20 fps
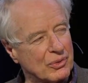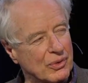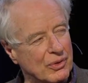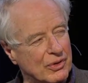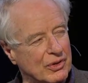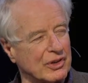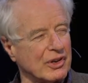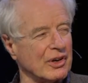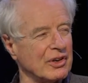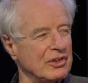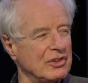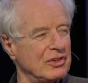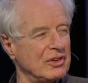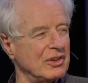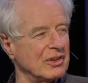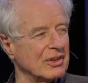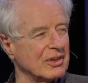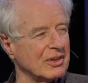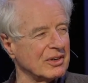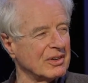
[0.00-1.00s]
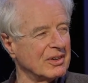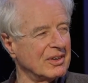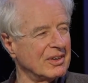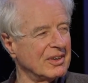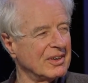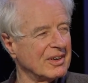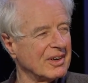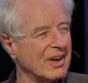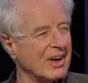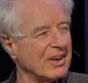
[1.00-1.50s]
or an idea,
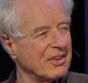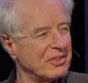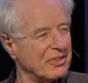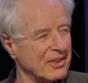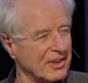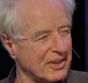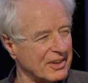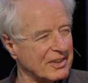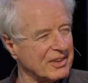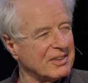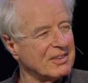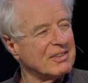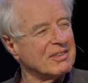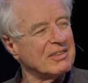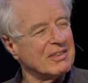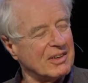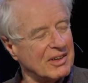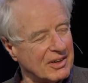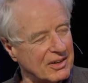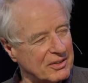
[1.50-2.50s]
I think. Yeah.